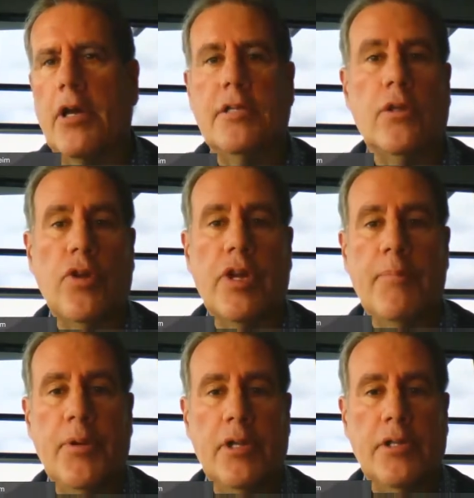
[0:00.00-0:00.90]
if you go to
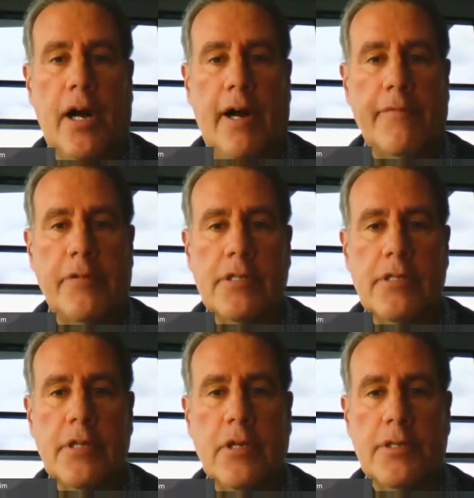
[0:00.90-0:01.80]
the Greenbuild
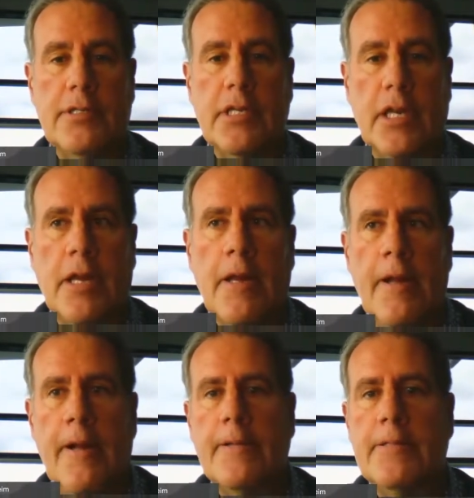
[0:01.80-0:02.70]
Conference, you'll
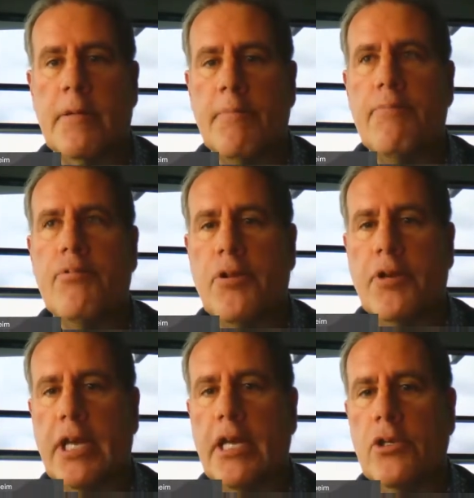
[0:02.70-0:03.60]
see
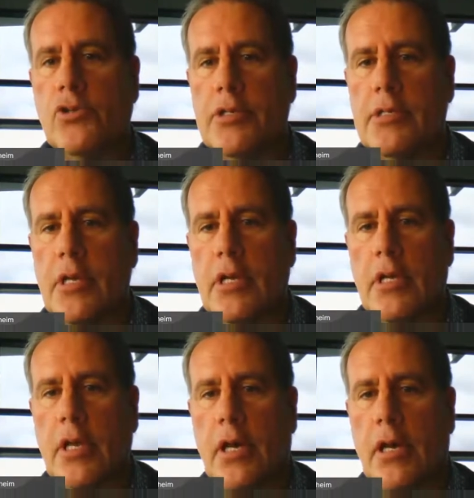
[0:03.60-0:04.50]
some pretty
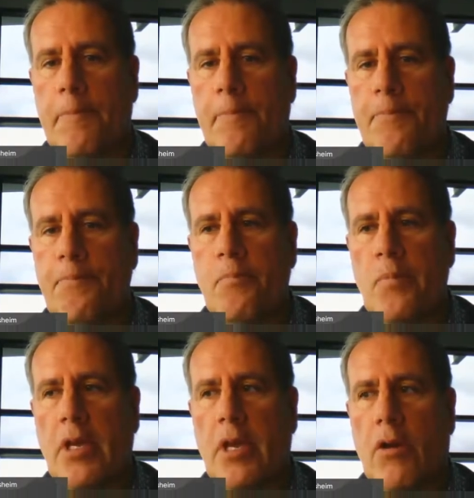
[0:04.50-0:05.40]
interesting, um,
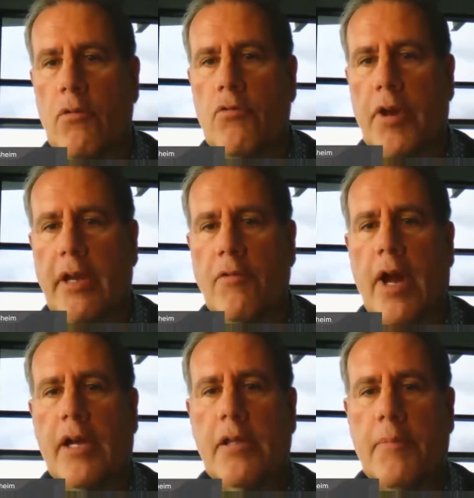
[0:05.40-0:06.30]
you know,
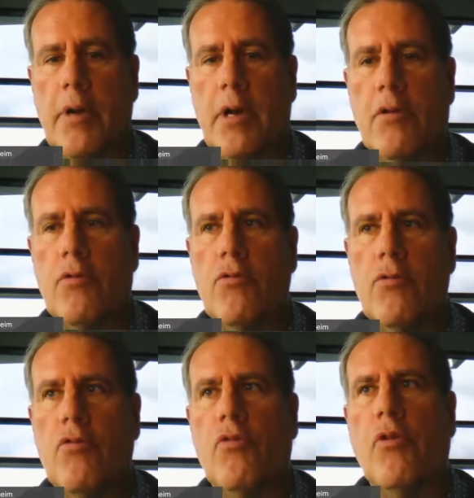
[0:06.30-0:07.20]
rain reclam,
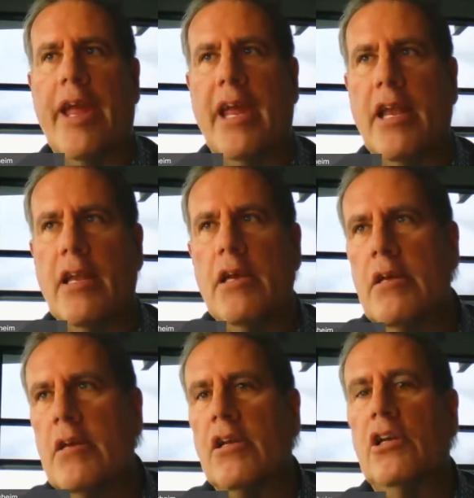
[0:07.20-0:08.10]
uh,
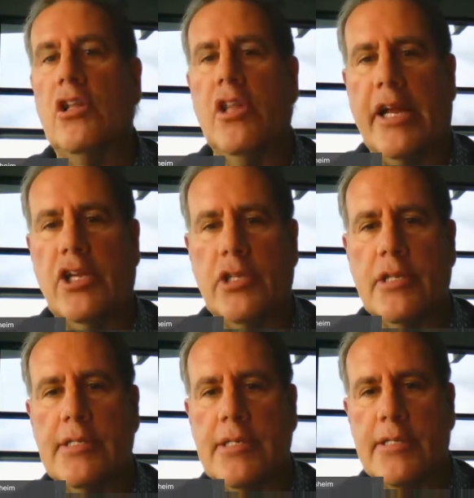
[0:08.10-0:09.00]
rain
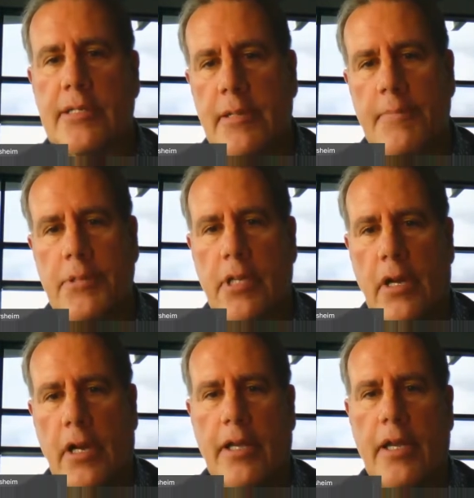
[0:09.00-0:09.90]
collection
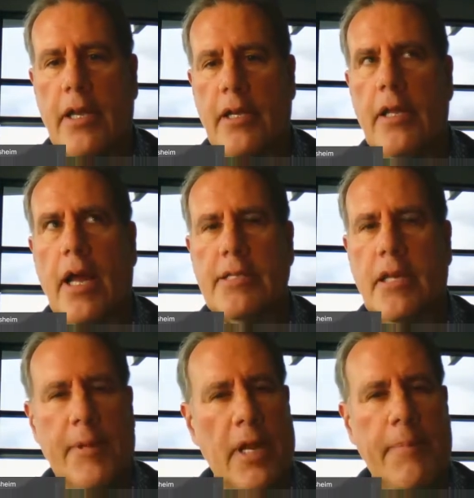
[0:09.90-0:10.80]
systems there, and, and,
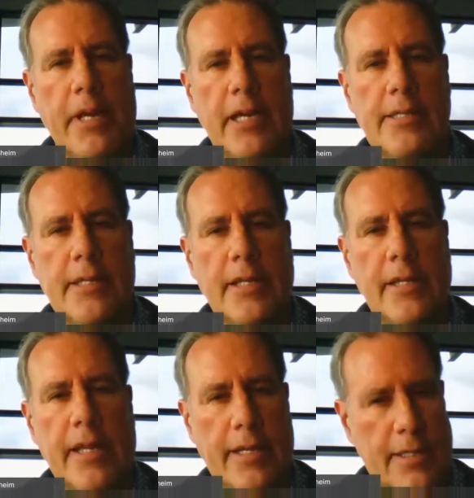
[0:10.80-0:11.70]
that's coming up, I
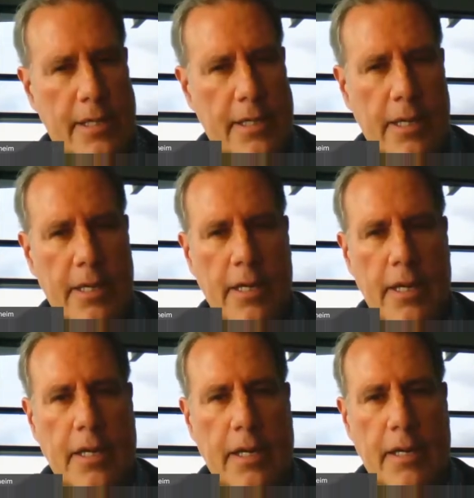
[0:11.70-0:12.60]
guess, in Atlanta.
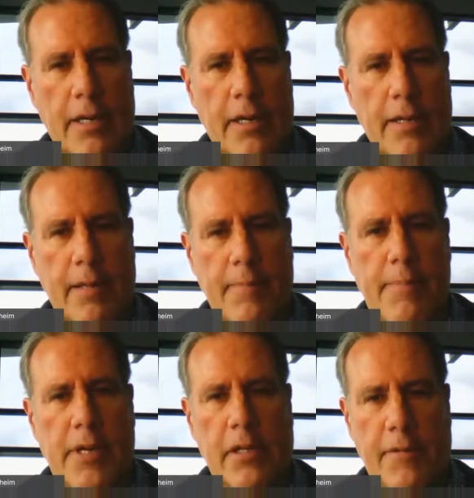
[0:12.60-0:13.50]
Uh,
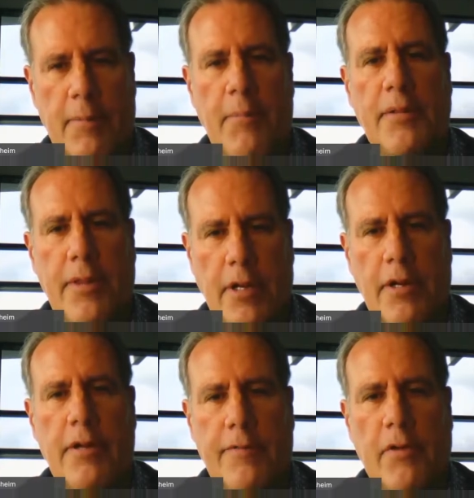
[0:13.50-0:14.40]
yeah, of the
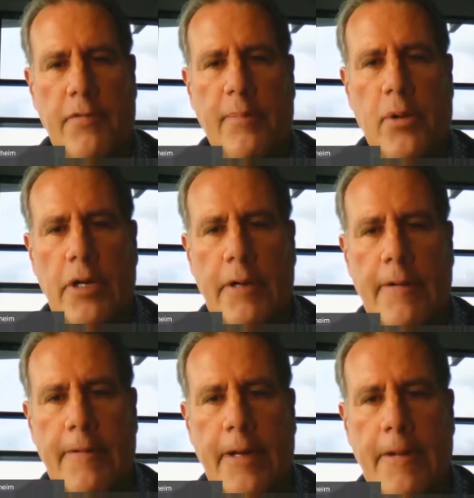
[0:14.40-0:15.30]
month here of November.